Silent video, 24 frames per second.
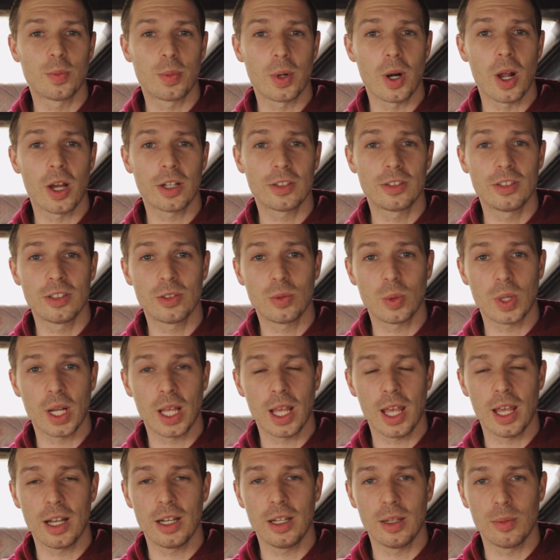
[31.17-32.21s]
proxies when
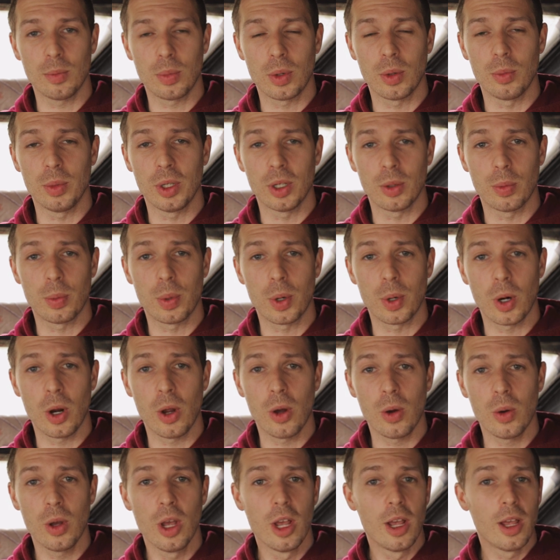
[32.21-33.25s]
I edit in Premiere
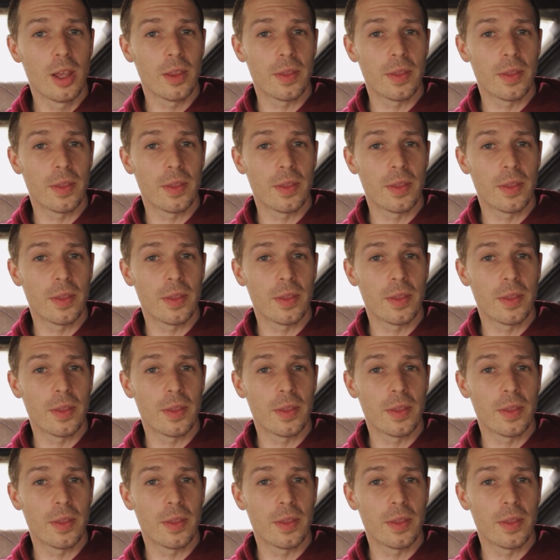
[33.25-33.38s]
Pro.